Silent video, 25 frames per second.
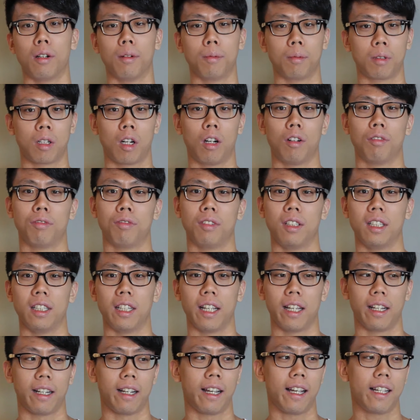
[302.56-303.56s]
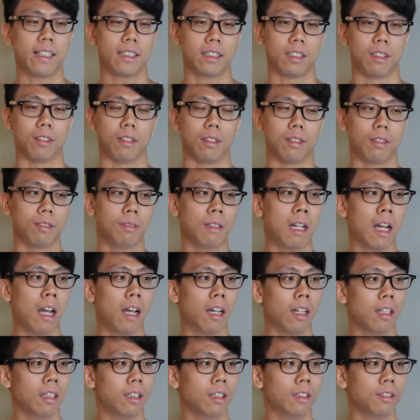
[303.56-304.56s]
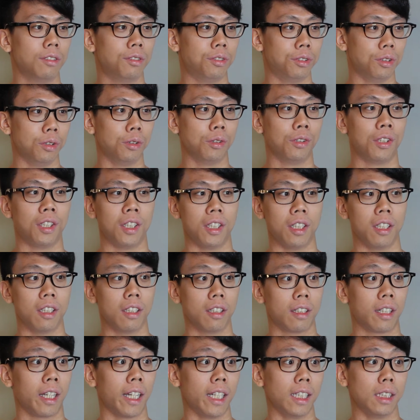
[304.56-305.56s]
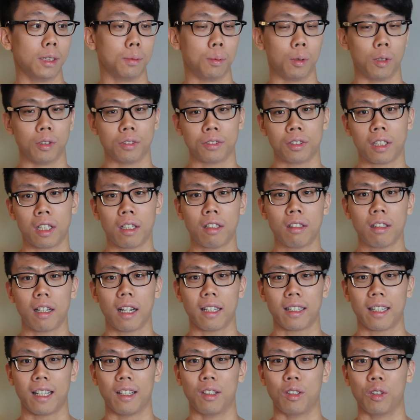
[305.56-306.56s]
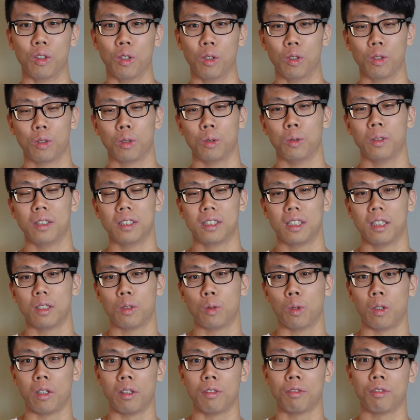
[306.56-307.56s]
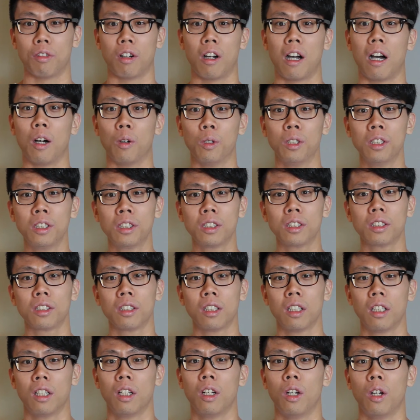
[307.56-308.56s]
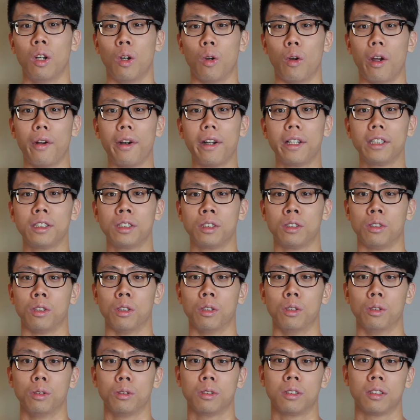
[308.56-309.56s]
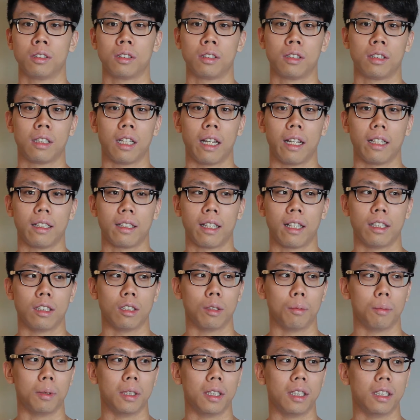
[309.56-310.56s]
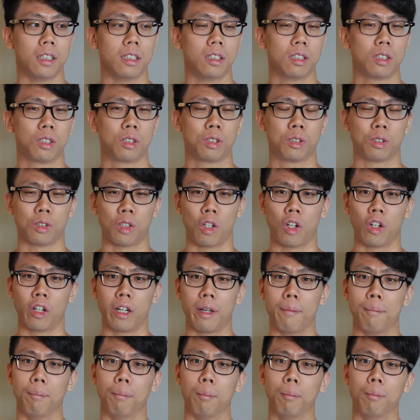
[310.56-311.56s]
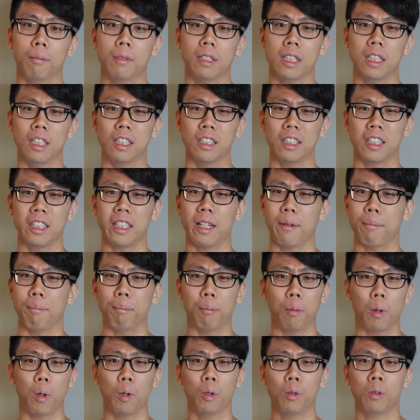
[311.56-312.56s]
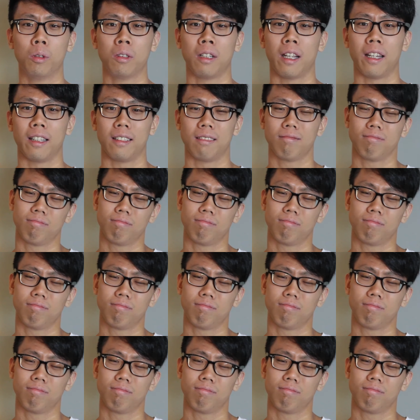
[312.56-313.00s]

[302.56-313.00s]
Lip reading: coffee that has a fruitier taste profile, I tend to go towards the 24 hours. Whereas those that tend to be strong and early and bold, like